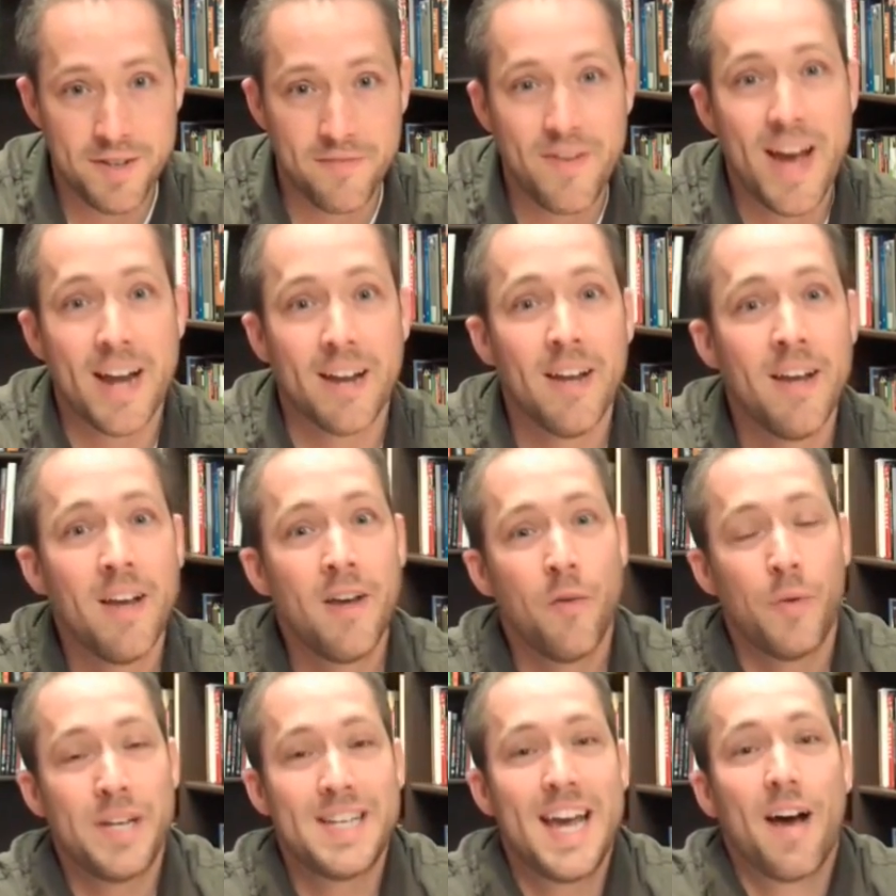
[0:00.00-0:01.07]
In fact,
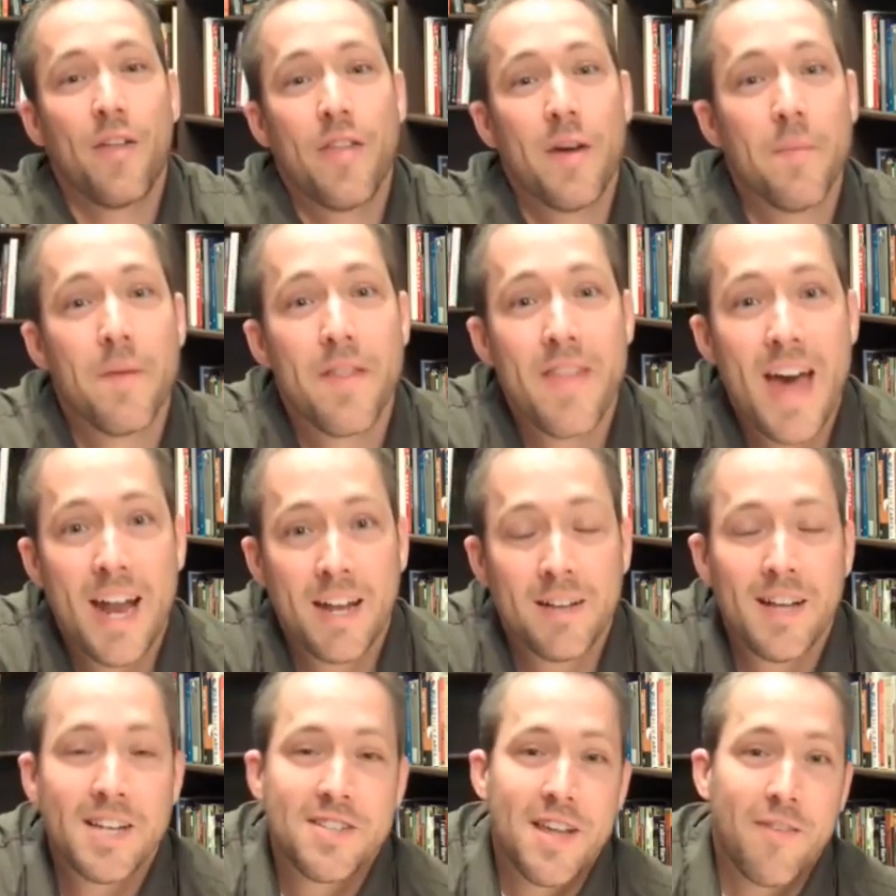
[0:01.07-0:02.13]
we tell them that
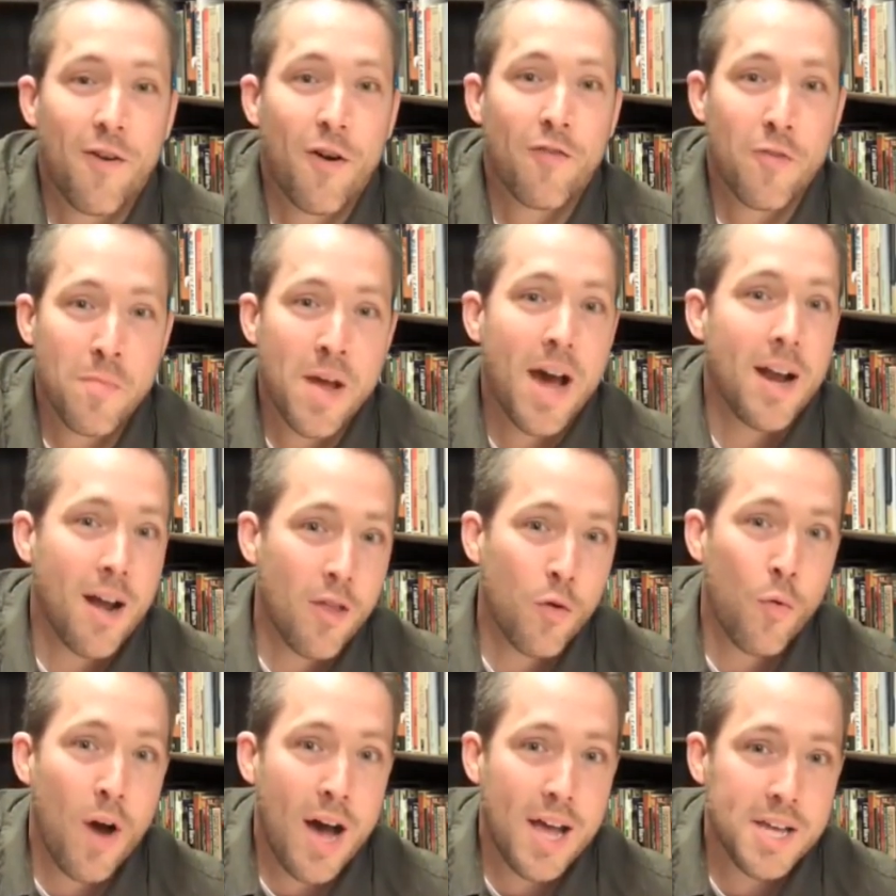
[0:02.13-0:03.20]
unless they've heard from God
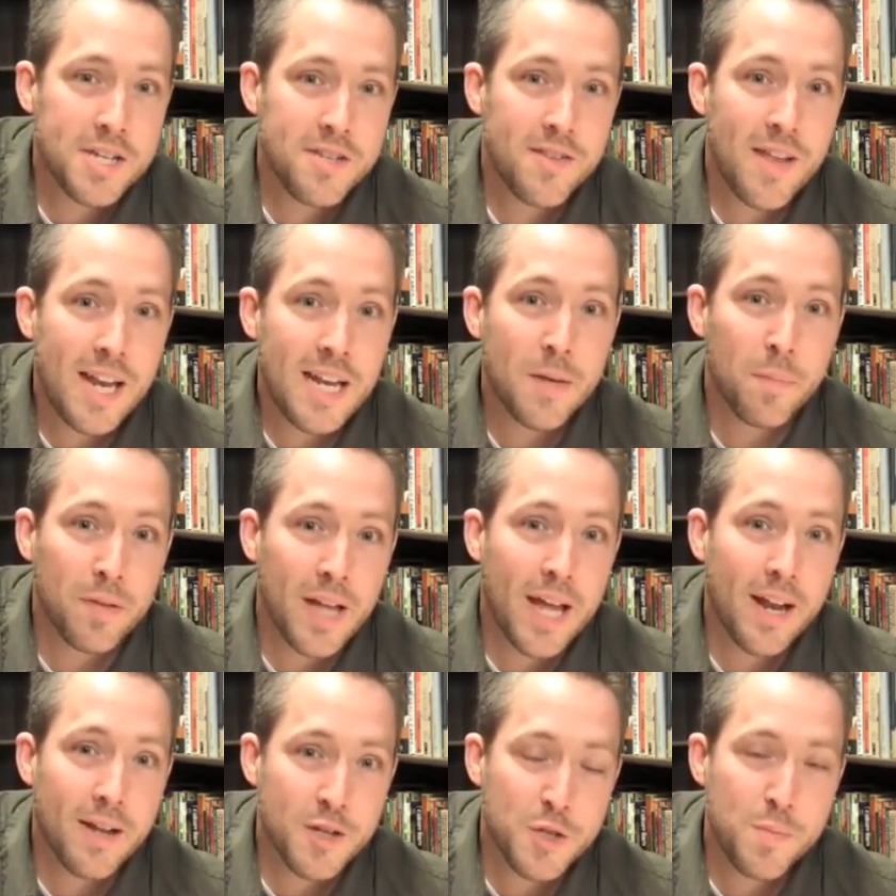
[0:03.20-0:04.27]
otherwise, they need to plan
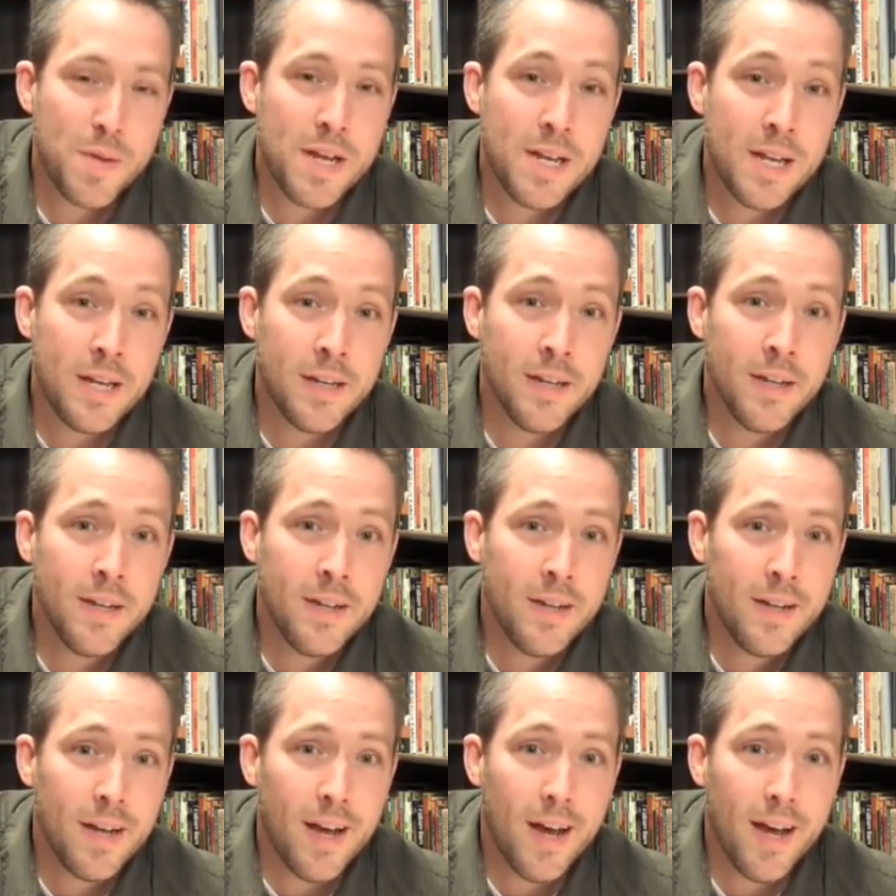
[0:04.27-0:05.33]
on spending
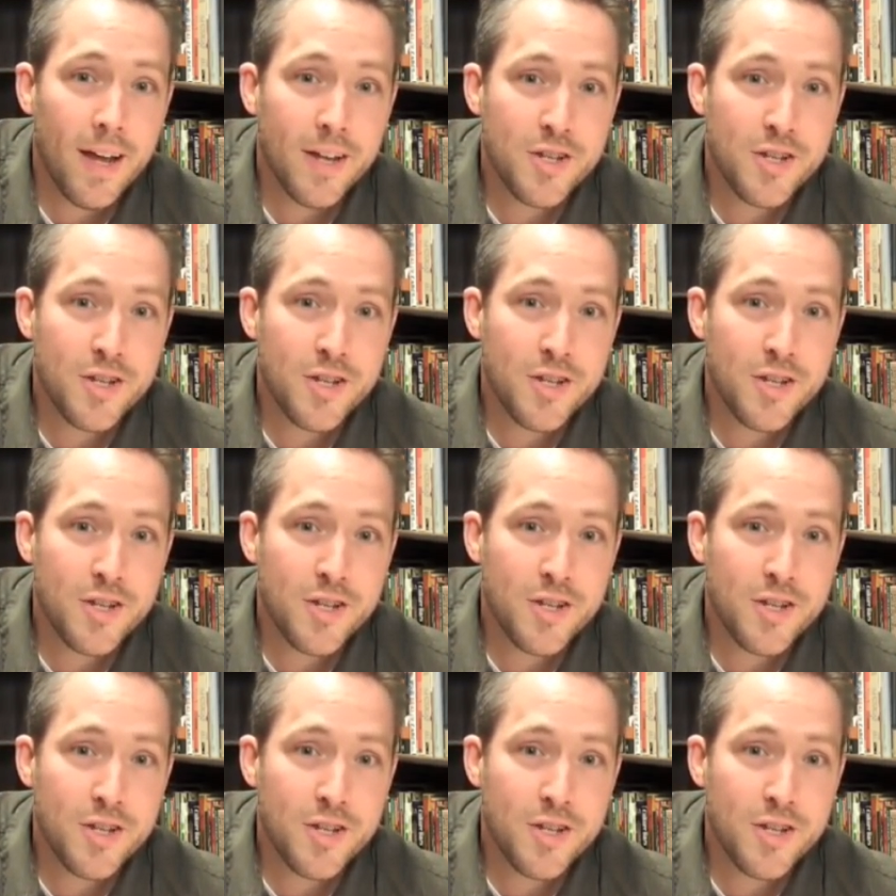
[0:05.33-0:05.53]
uh,